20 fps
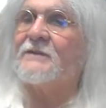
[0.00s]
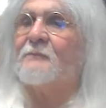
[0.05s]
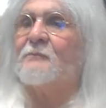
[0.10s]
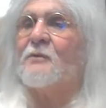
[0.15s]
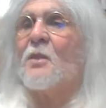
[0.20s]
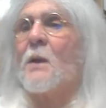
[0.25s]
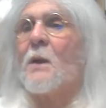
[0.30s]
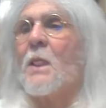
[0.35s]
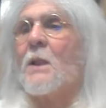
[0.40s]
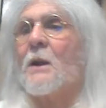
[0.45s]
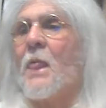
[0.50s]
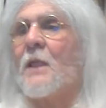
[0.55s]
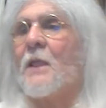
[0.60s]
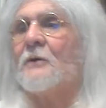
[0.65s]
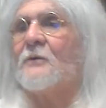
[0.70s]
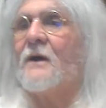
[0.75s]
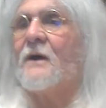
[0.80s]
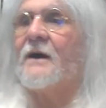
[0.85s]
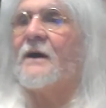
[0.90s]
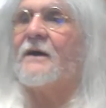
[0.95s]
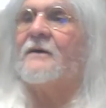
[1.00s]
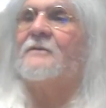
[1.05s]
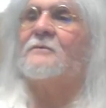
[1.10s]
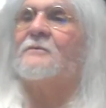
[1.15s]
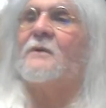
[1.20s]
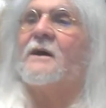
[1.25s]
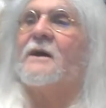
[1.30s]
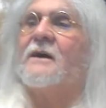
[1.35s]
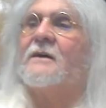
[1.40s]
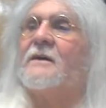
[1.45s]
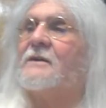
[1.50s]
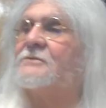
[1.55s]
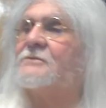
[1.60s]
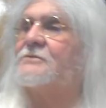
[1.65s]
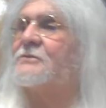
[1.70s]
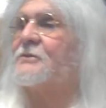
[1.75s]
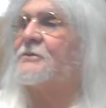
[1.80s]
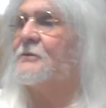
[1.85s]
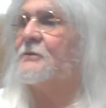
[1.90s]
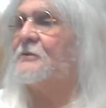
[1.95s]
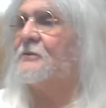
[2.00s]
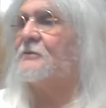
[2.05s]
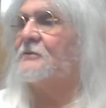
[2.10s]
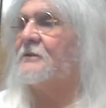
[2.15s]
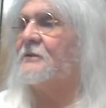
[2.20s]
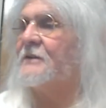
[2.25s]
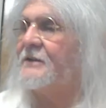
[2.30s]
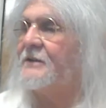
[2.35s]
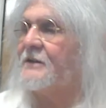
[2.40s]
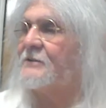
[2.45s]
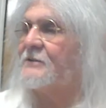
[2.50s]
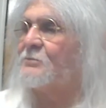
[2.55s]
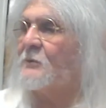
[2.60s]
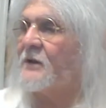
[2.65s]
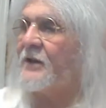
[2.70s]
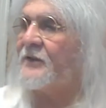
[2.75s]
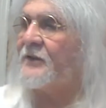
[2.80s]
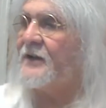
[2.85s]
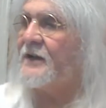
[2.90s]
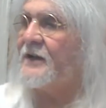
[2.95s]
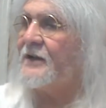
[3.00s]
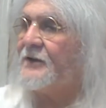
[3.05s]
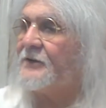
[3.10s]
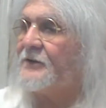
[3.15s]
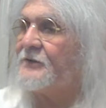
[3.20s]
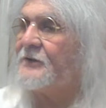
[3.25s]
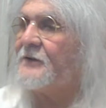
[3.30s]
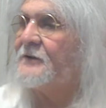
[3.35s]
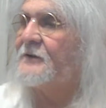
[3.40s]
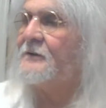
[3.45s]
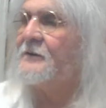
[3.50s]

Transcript: Wow. Wow. That's cool. He gets one of these.